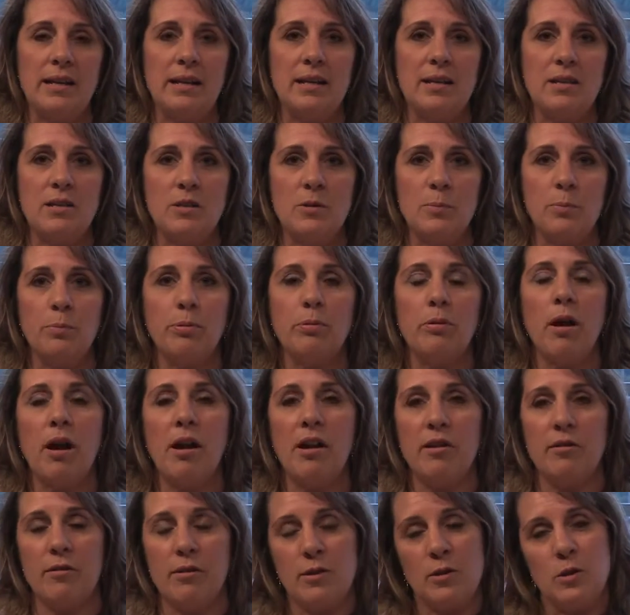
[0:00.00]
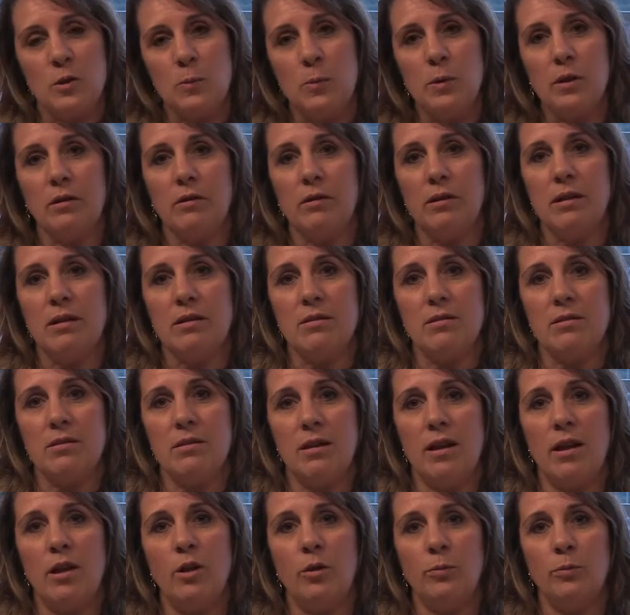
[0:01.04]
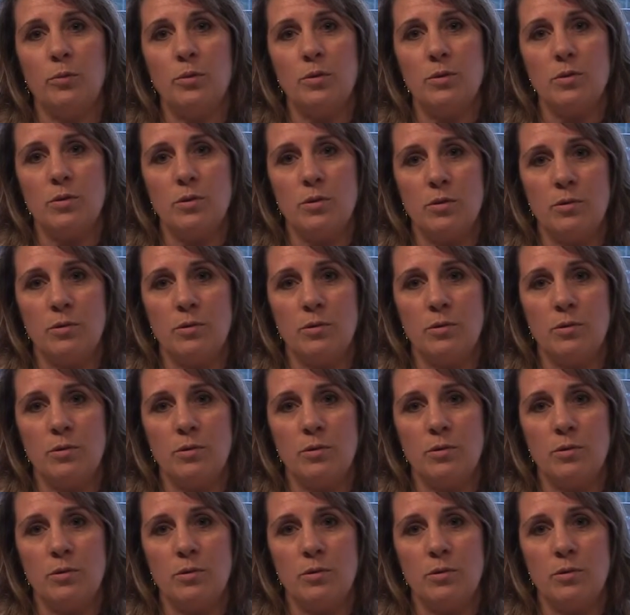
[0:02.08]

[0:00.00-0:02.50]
and his prior experience helped